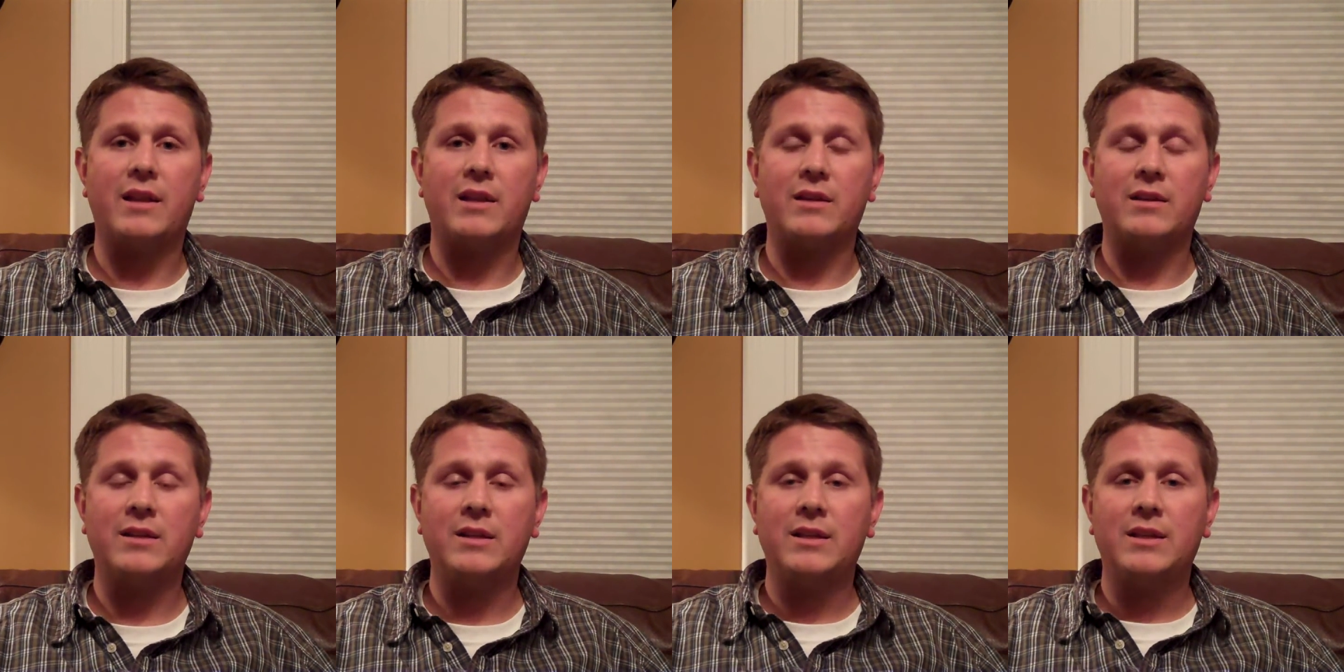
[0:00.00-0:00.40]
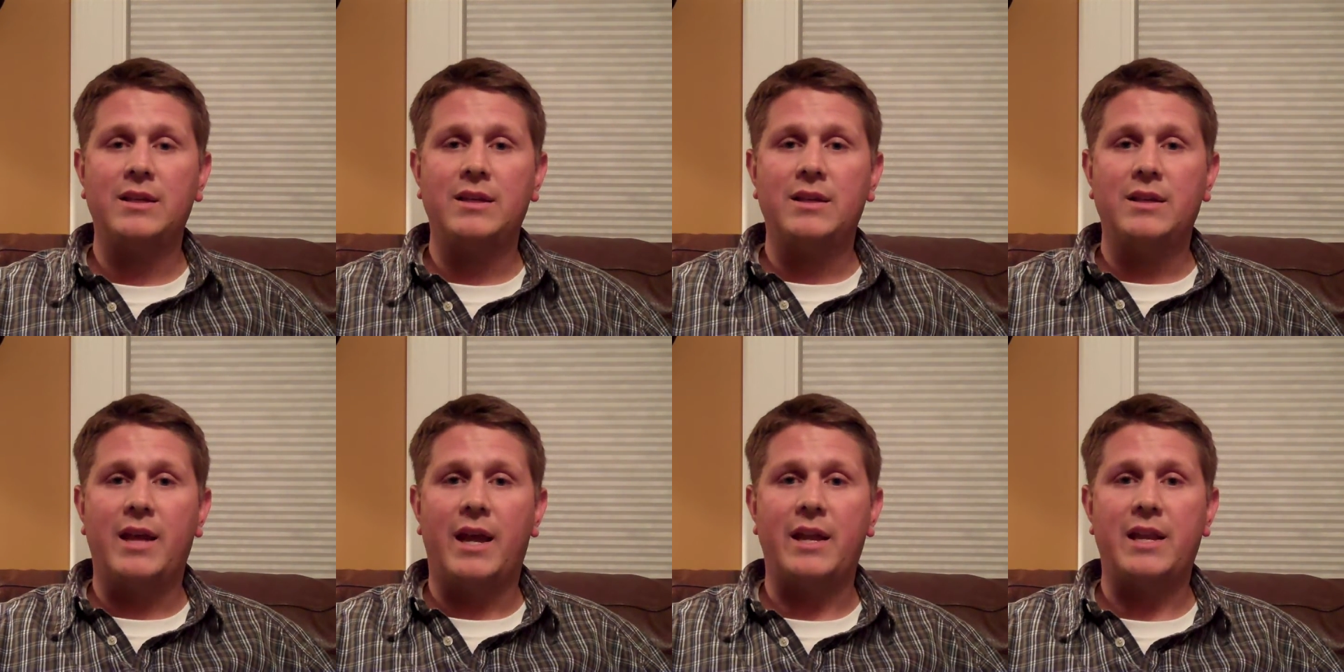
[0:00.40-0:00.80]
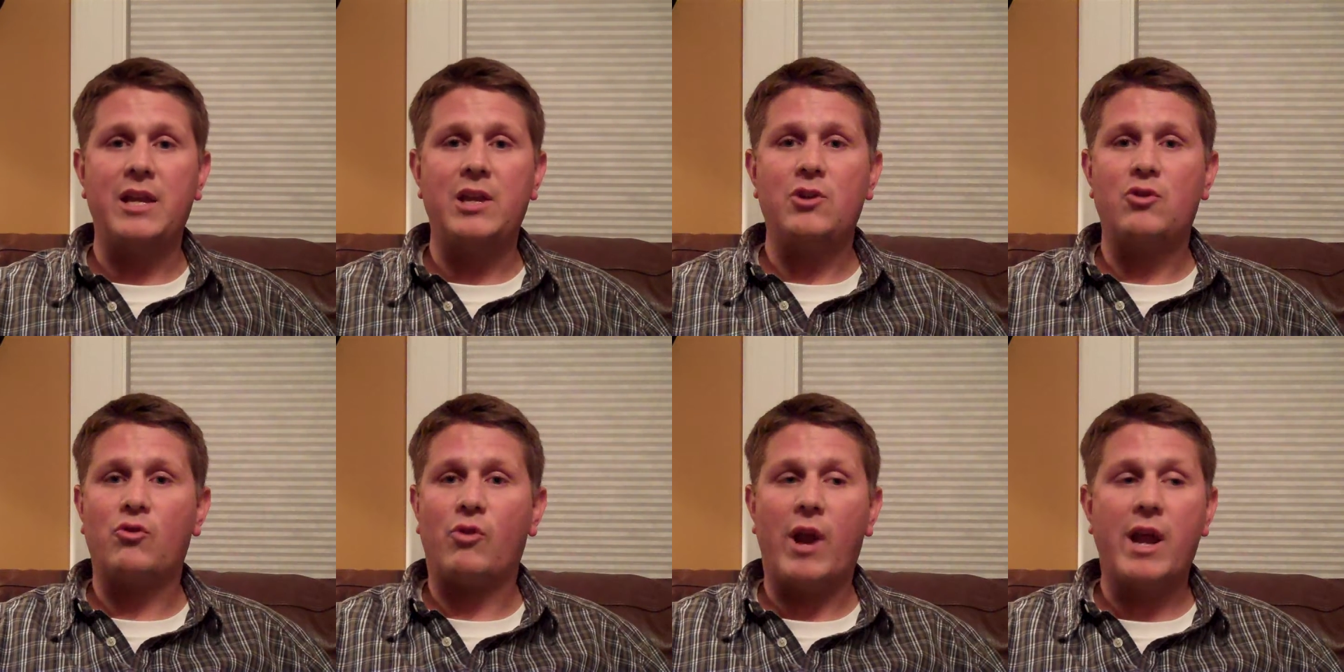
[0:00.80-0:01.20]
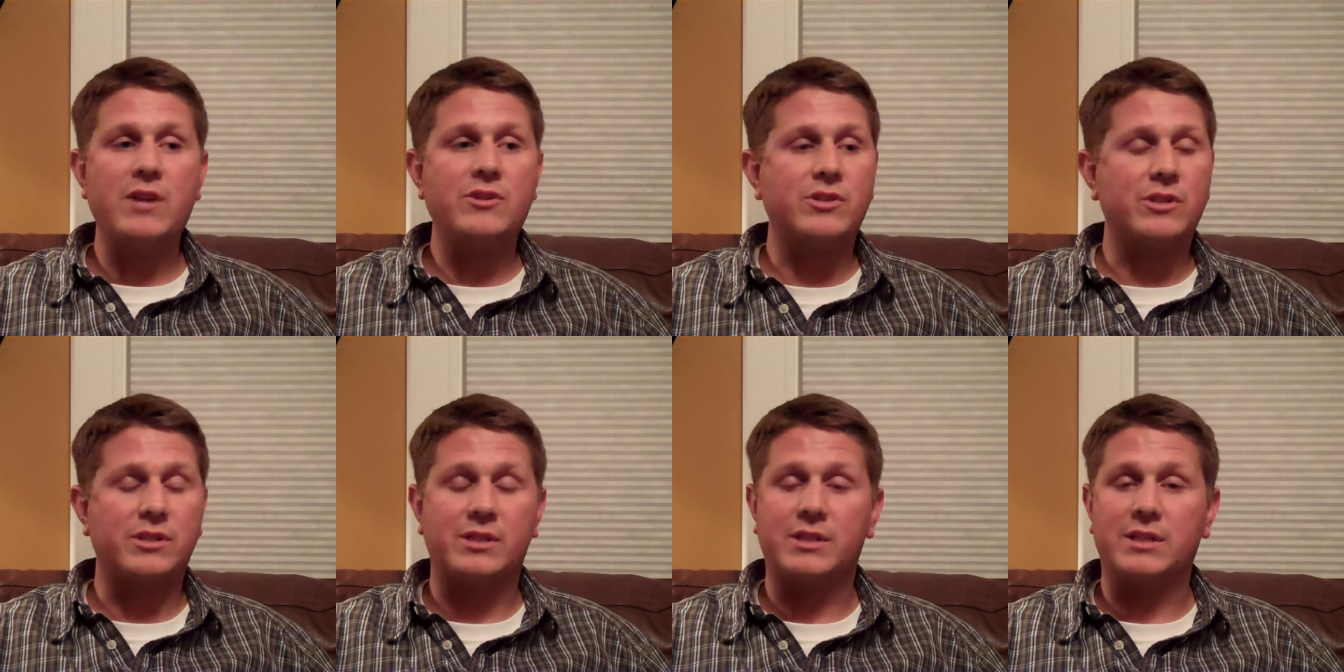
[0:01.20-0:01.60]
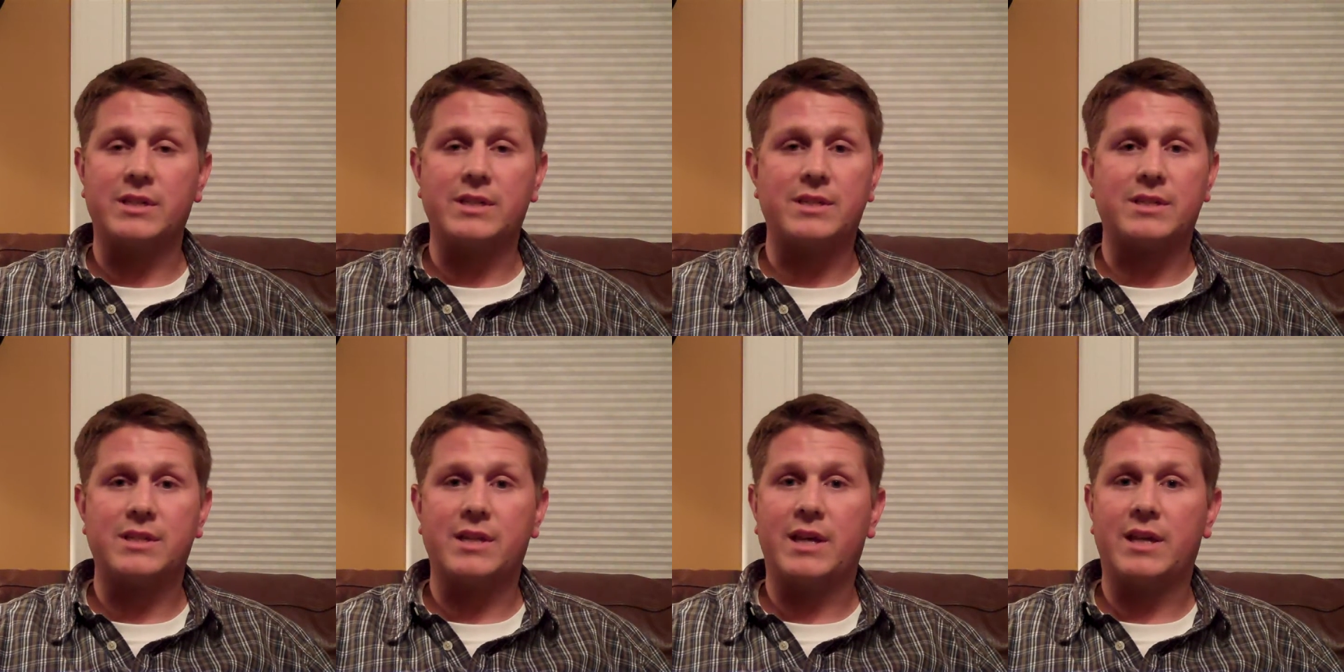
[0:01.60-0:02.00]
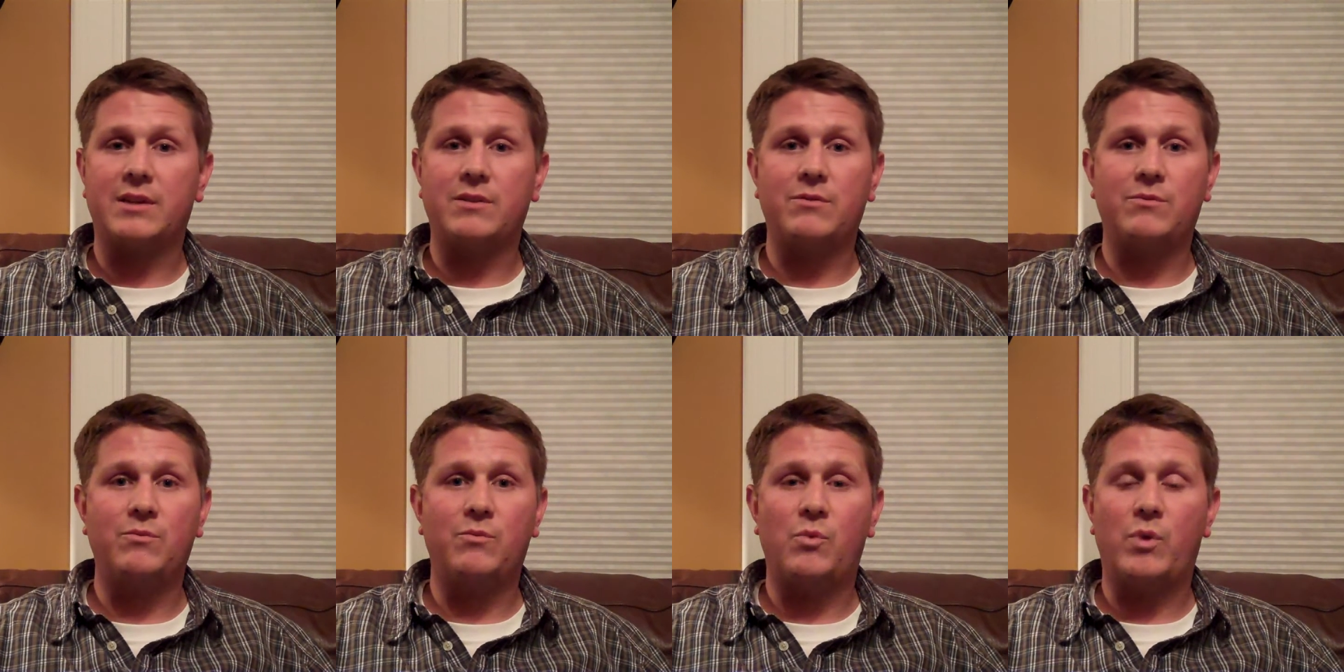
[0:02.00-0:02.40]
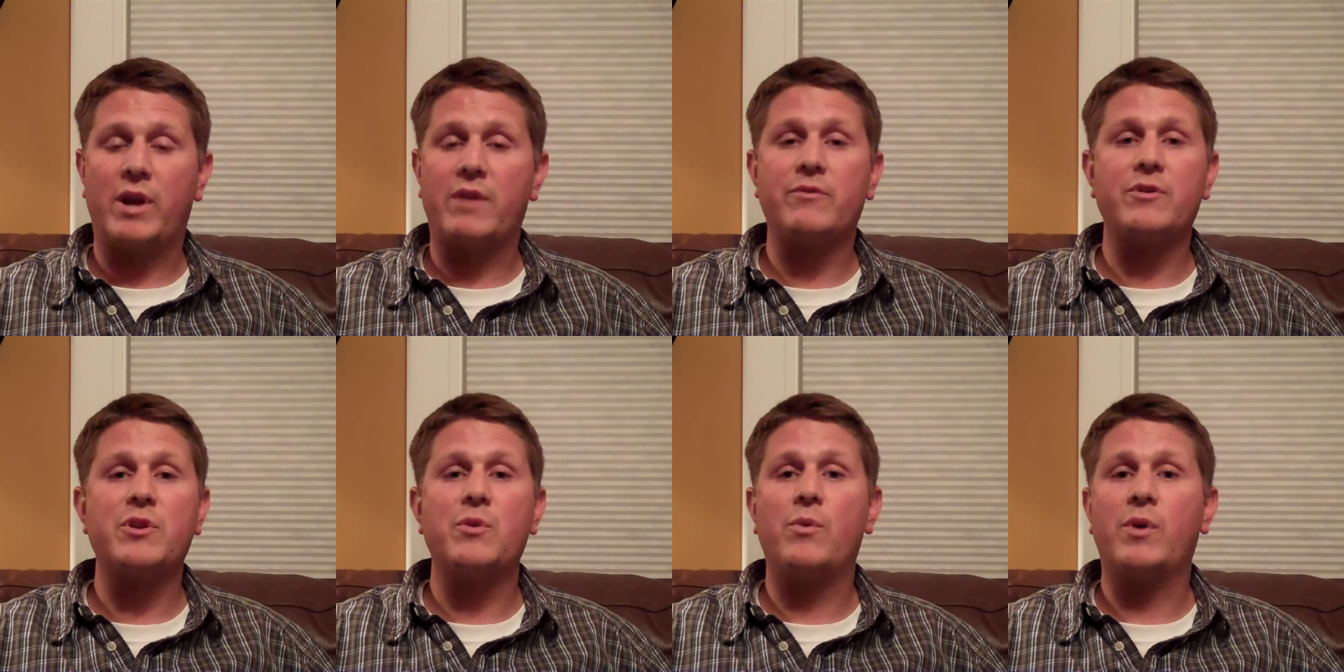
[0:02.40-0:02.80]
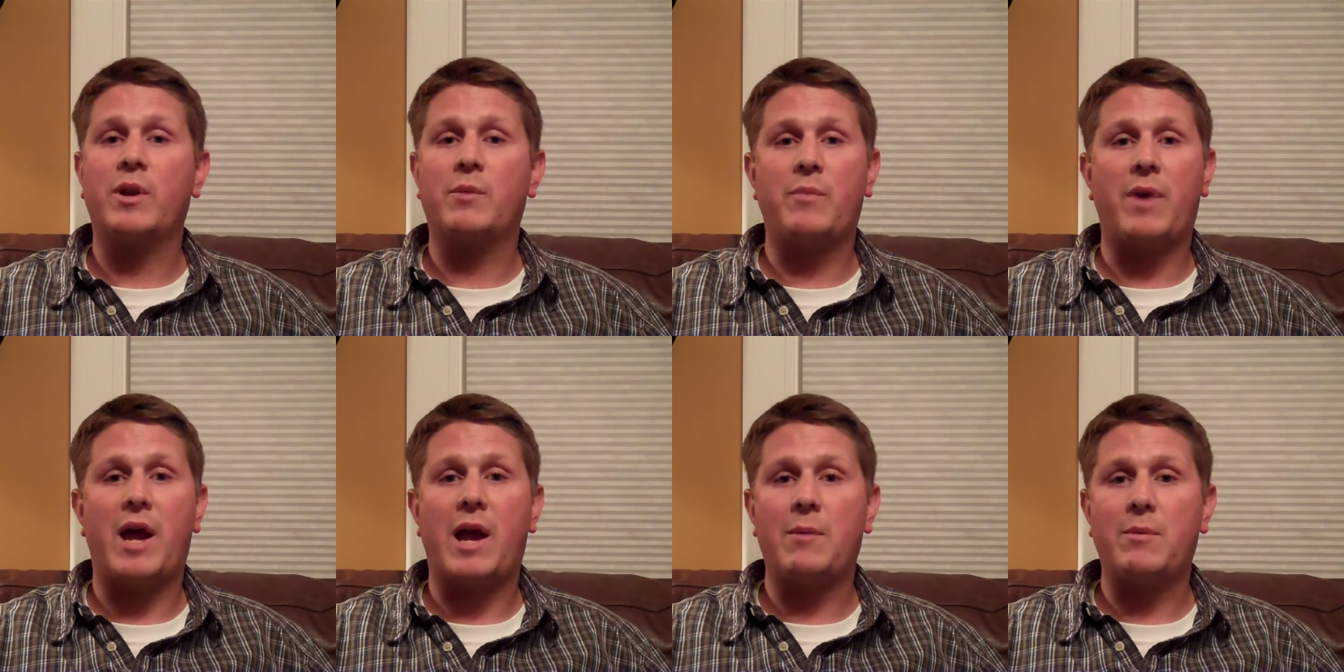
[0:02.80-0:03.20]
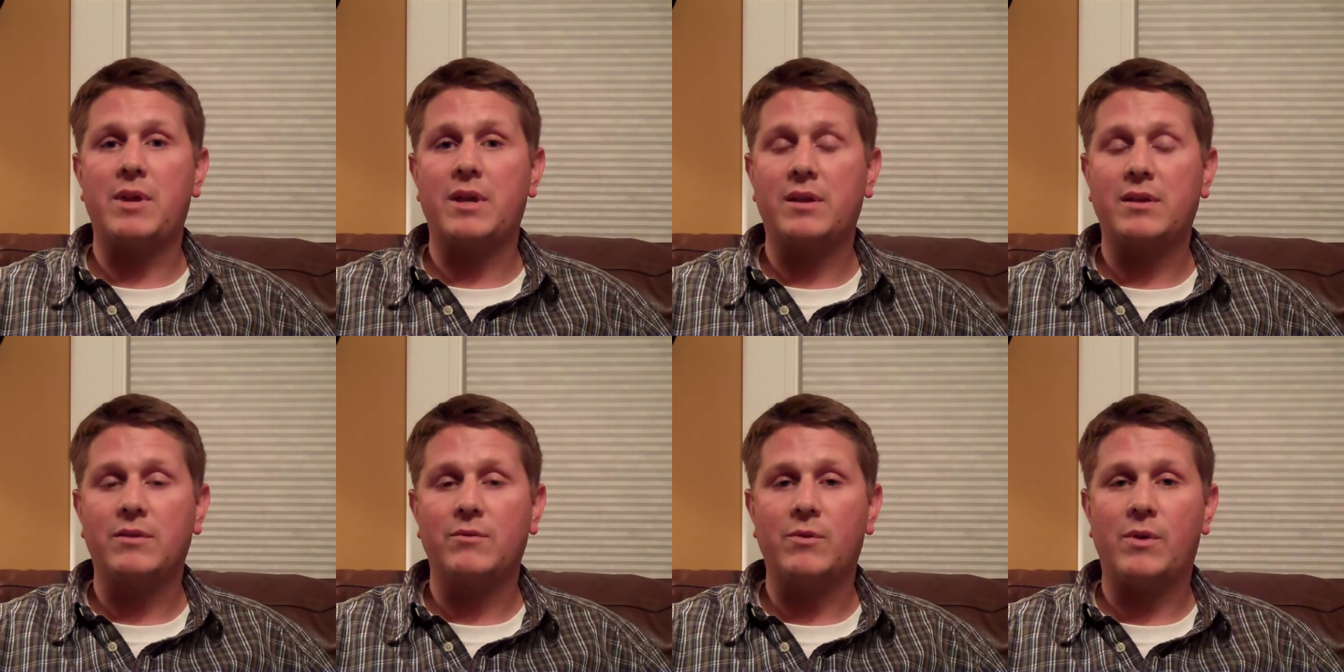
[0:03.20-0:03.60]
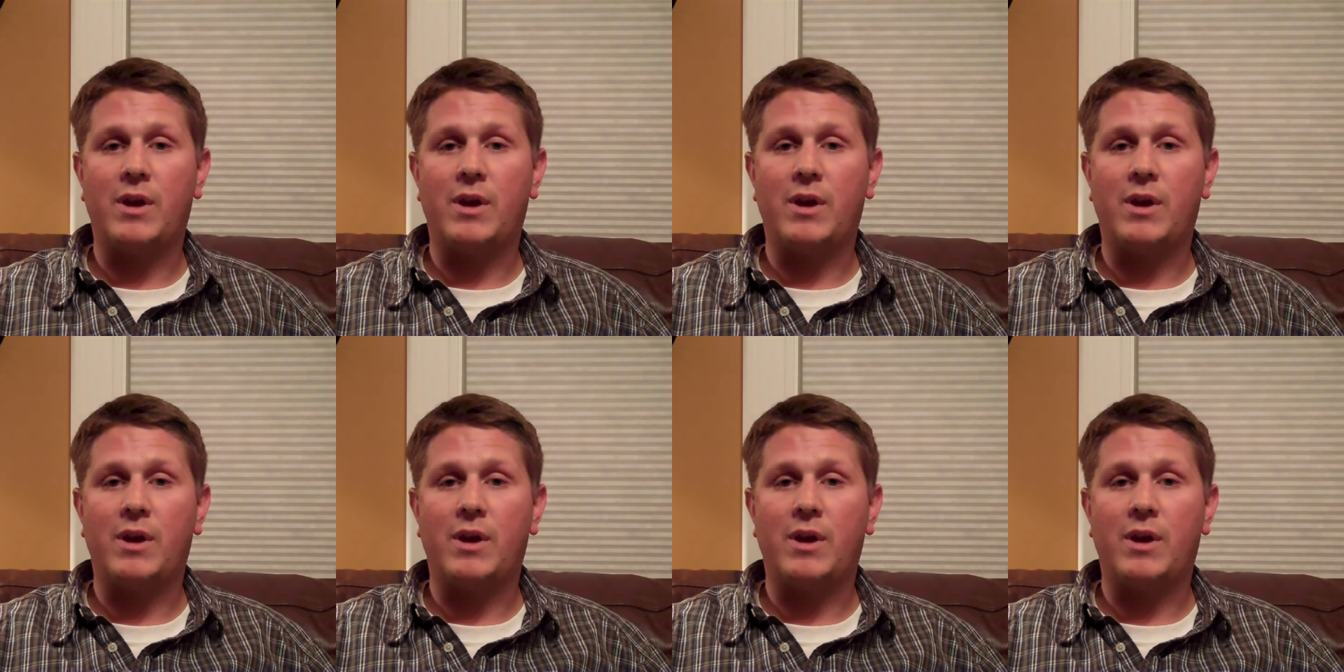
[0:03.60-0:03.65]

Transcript: and he graciously said, whatever you want to buy me.